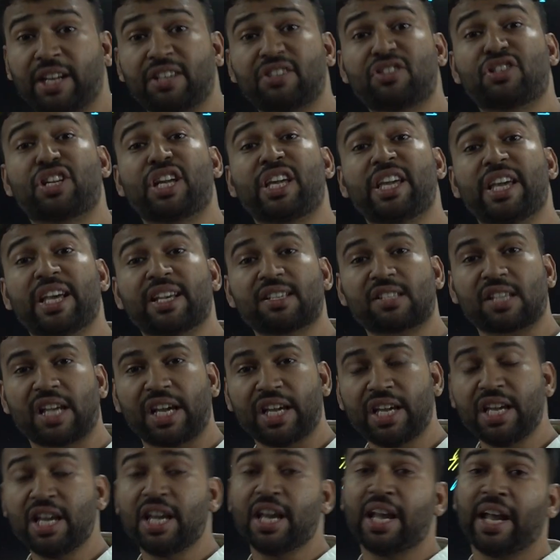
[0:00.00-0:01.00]
is
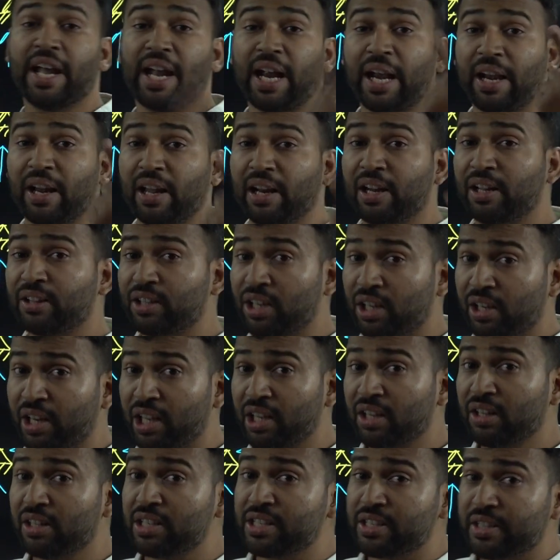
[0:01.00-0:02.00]
DSI, and another
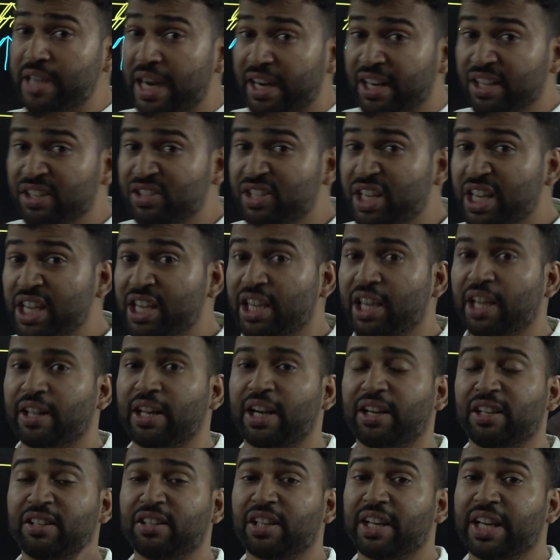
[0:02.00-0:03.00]
thing that is DK,
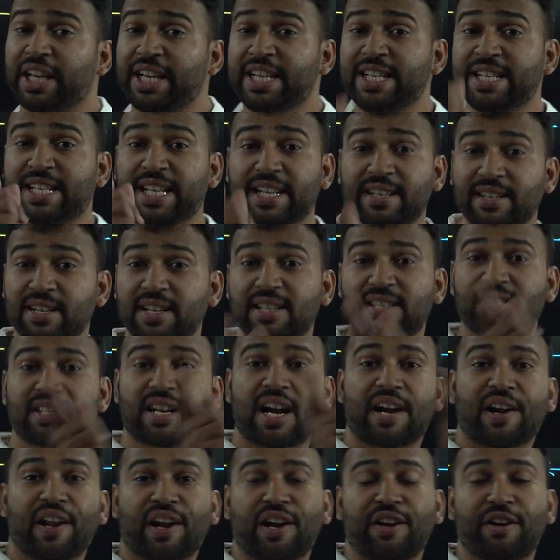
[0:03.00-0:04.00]
that is internal
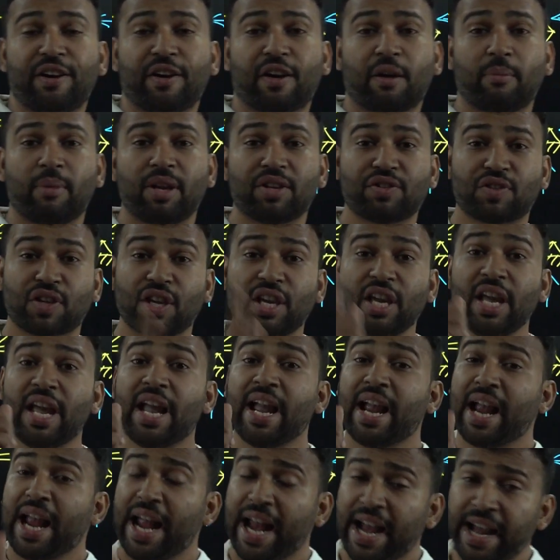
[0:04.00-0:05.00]
static indeterminacy
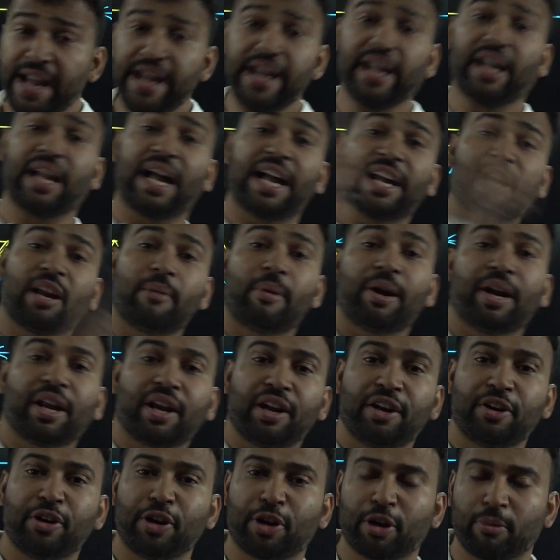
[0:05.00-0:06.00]
and kinematic
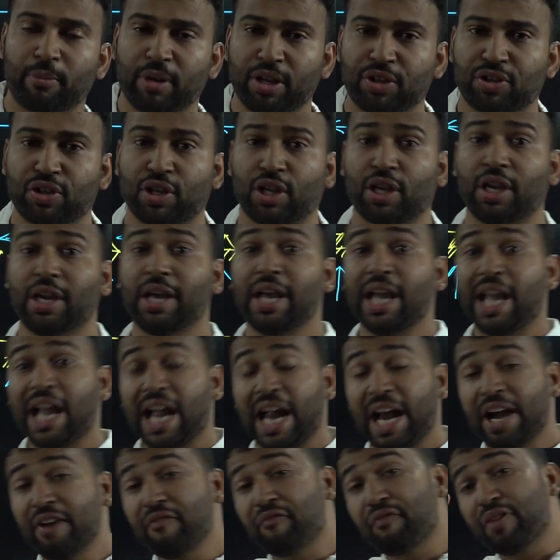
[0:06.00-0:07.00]
indeterminacy.
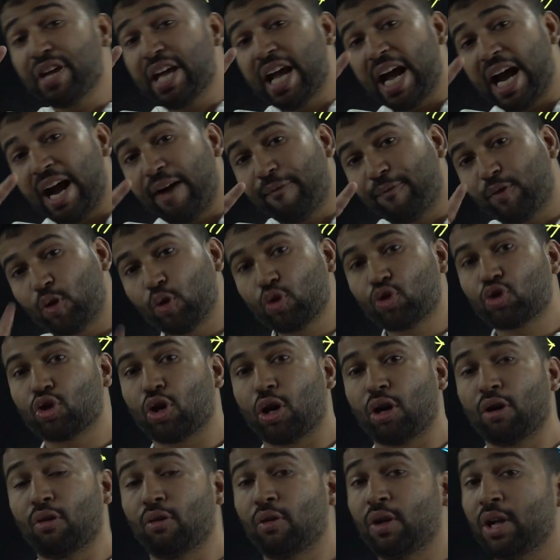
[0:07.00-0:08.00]
And we have to
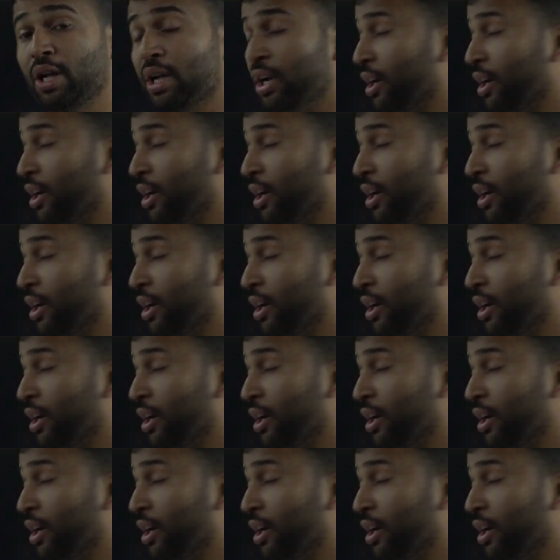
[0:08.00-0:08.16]
solve,